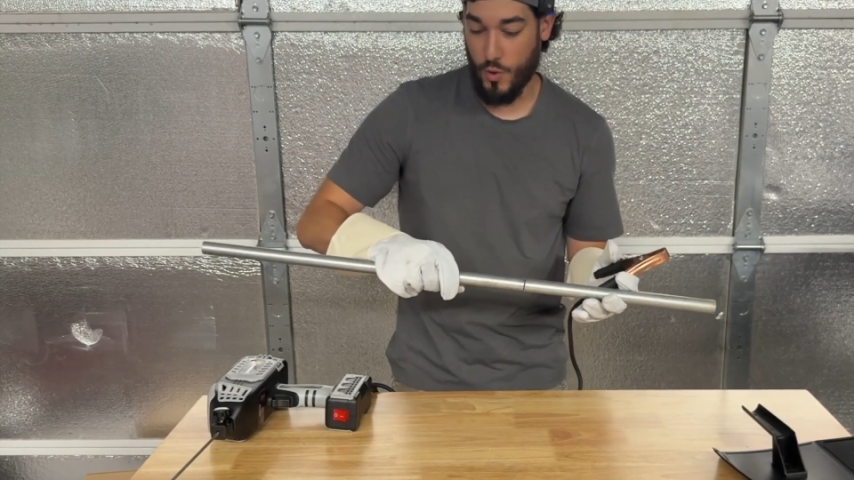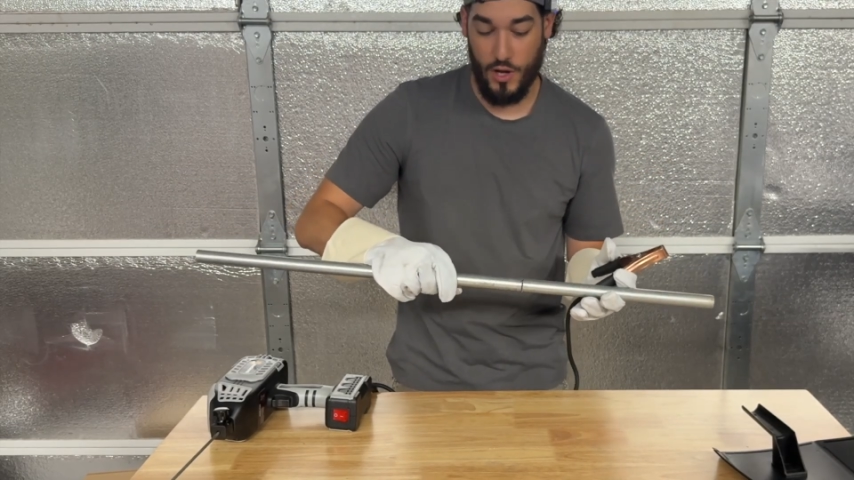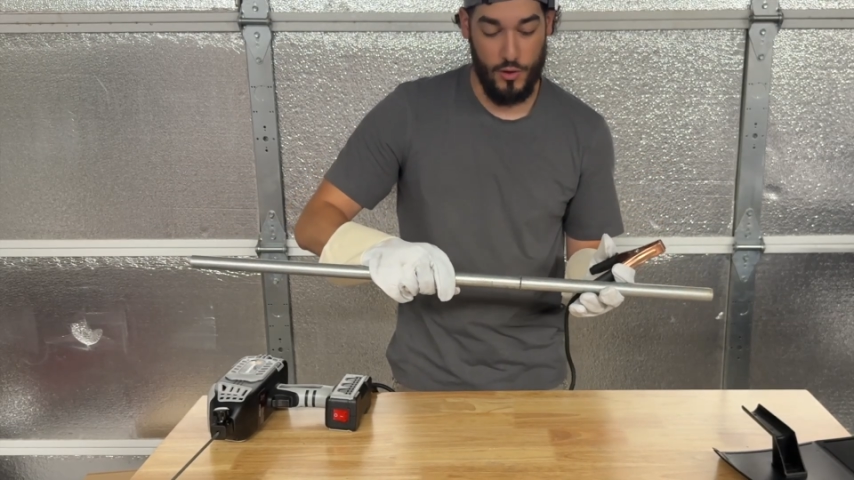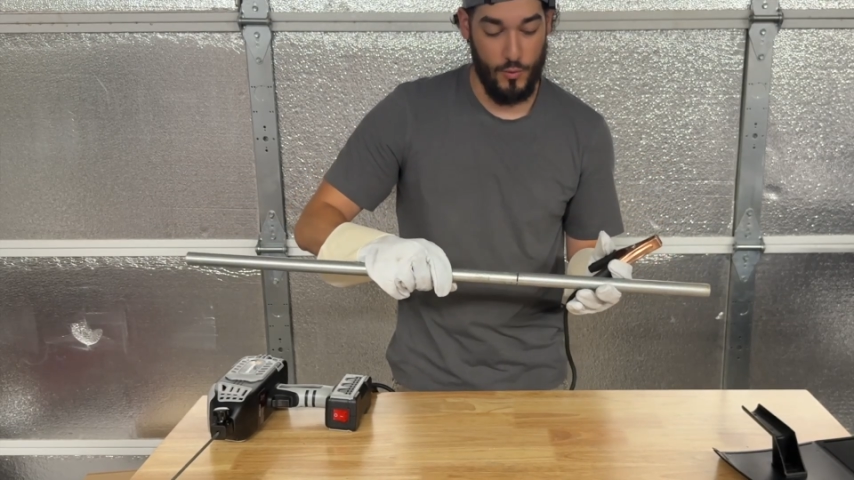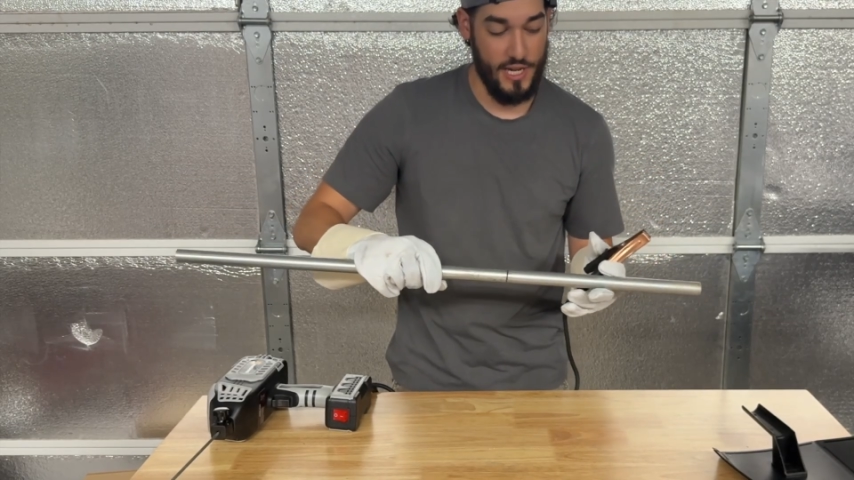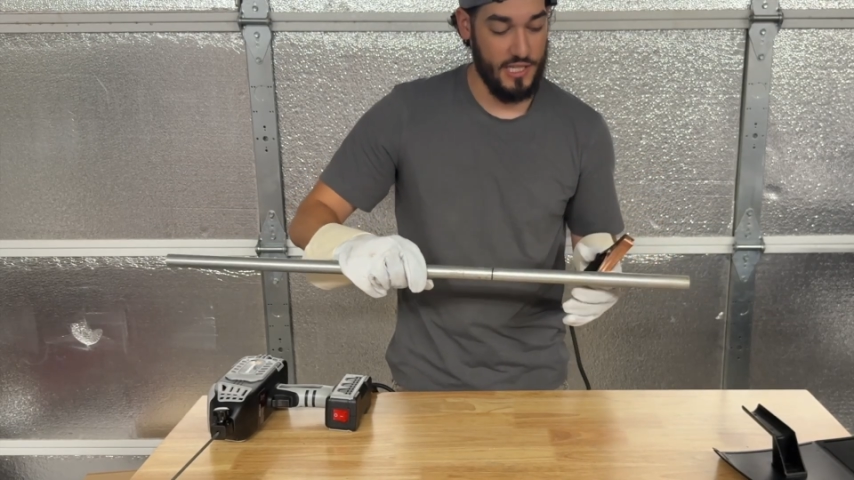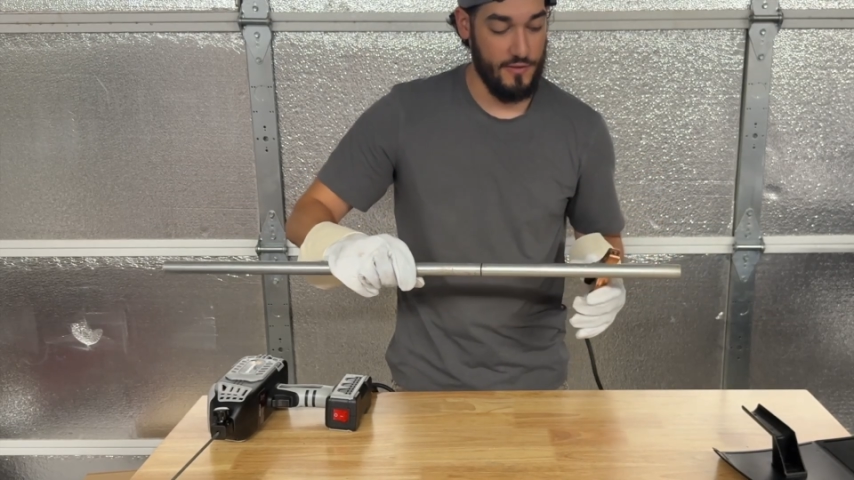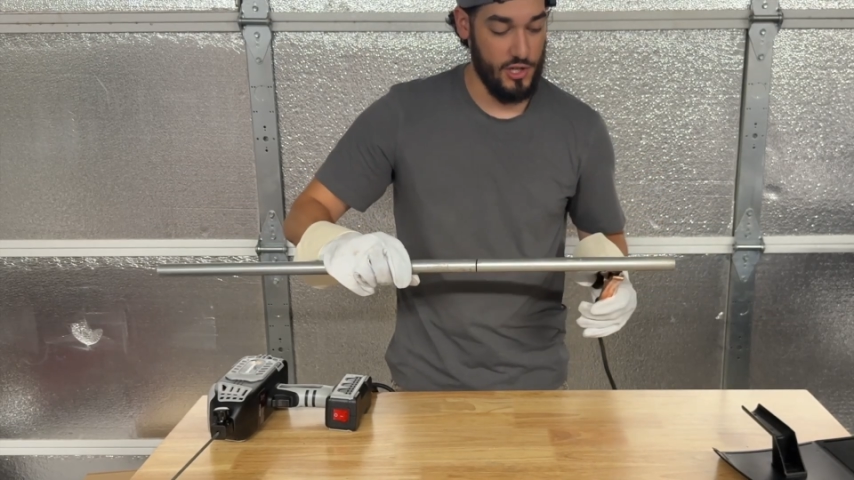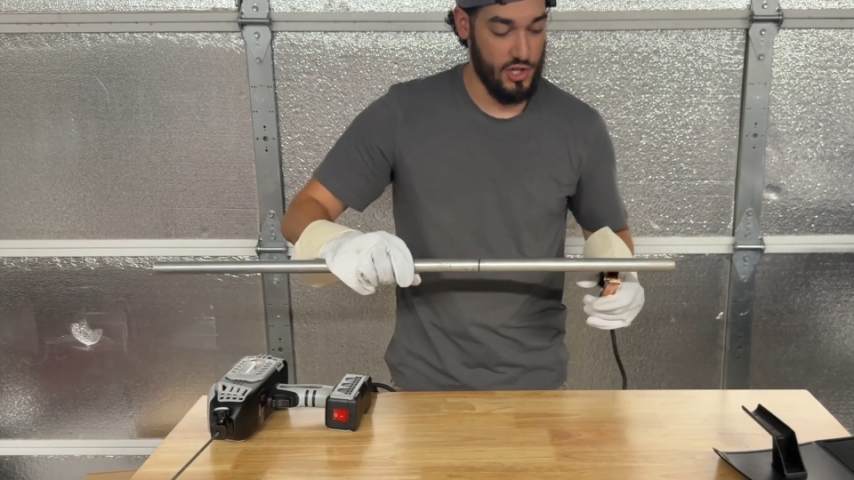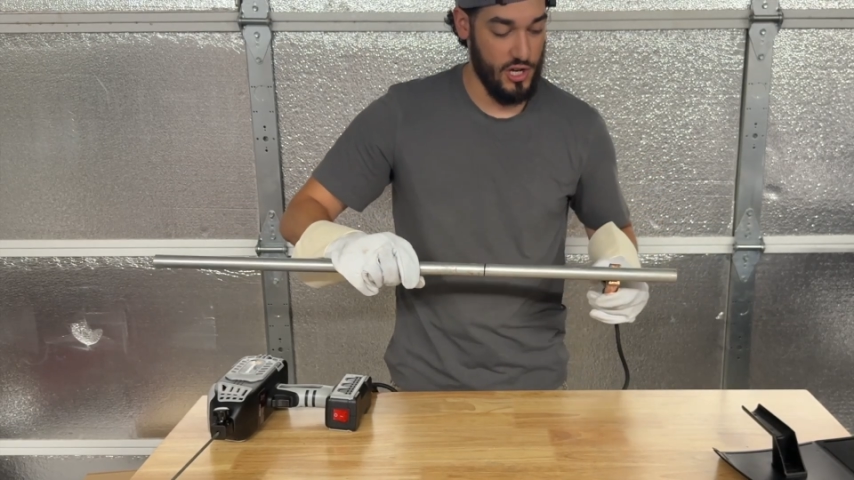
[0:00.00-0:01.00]
weld the rest of
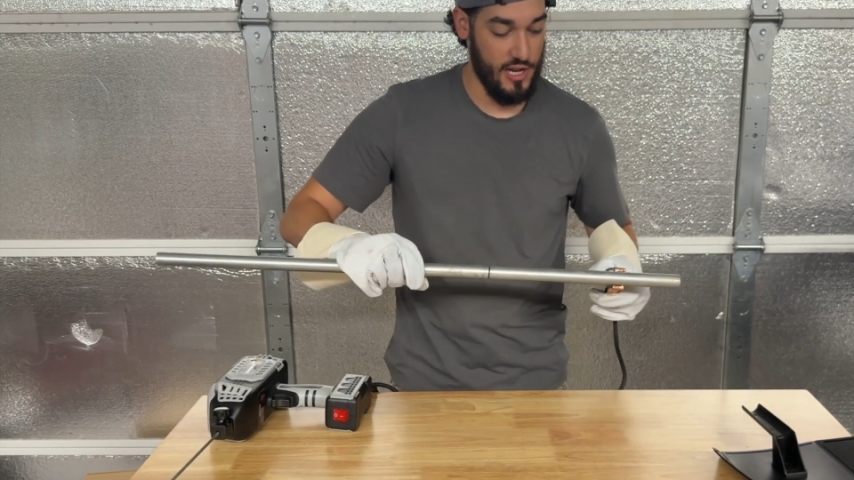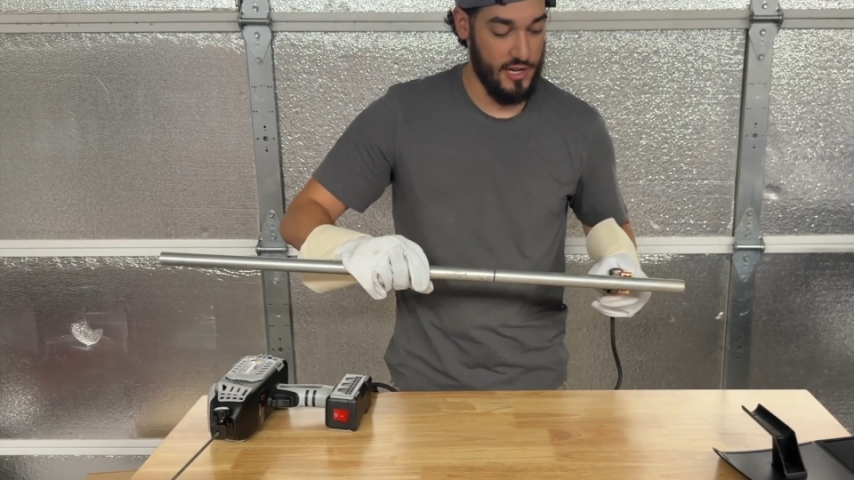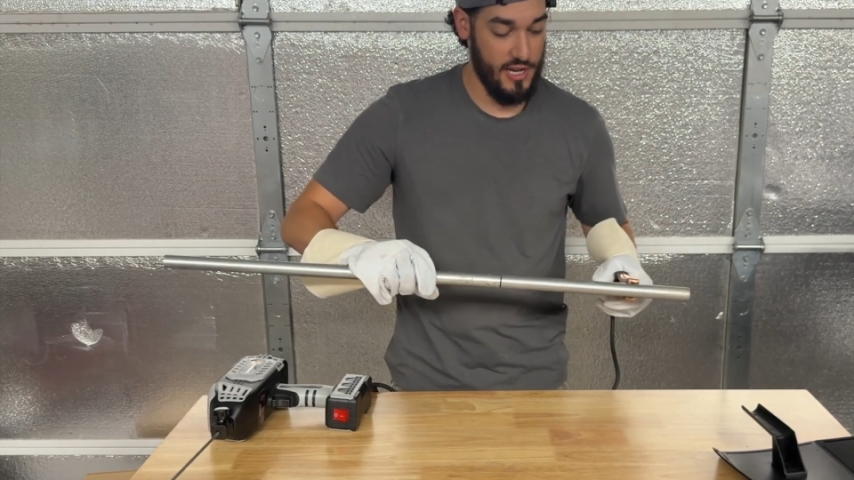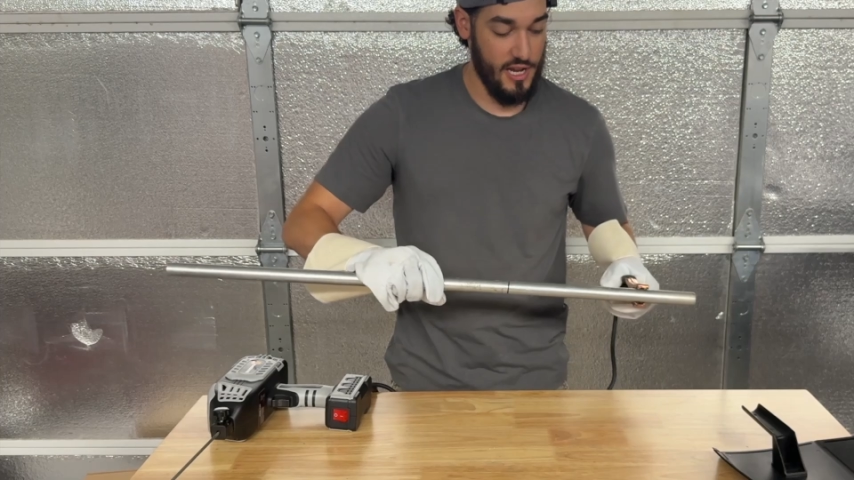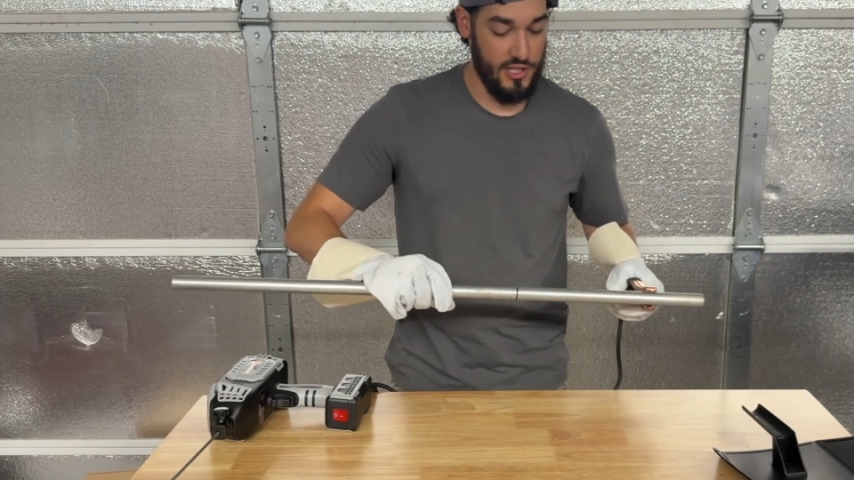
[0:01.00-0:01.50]
it shut